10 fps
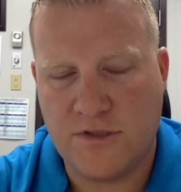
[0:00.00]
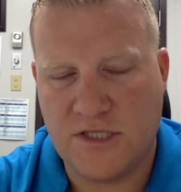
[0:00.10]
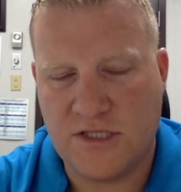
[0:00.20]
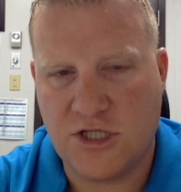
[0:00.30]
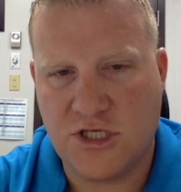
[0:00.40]

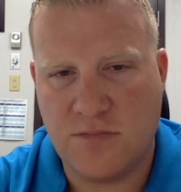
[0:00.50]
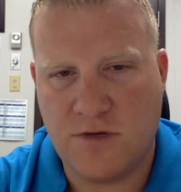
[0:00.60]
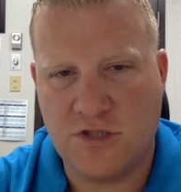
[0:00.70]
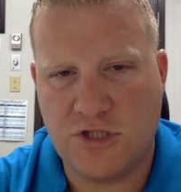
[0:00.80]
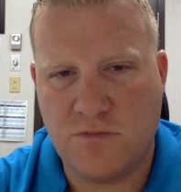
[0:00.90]
there's a
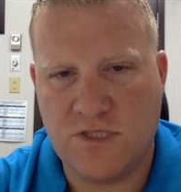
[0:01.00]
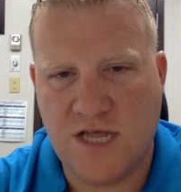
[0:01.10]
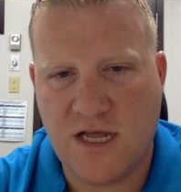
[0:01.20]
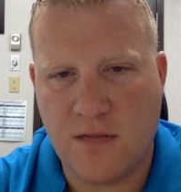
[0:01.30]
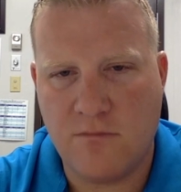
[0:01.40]
discussion about
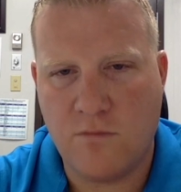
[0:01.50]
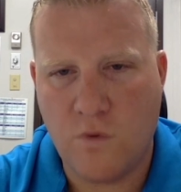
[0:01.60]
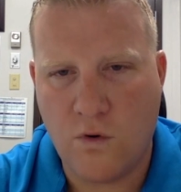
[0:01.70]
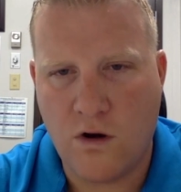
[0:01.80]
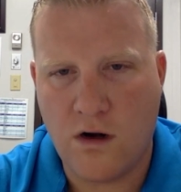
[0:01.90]
should we take a
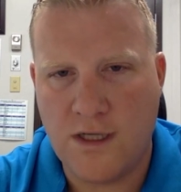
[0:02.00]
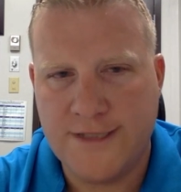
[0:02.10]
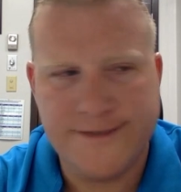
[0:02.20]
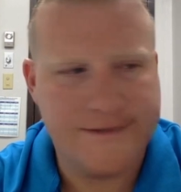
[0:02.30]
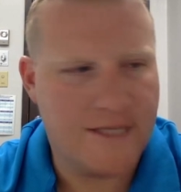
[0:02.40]

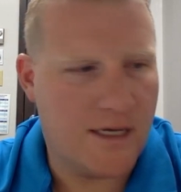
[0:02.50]
more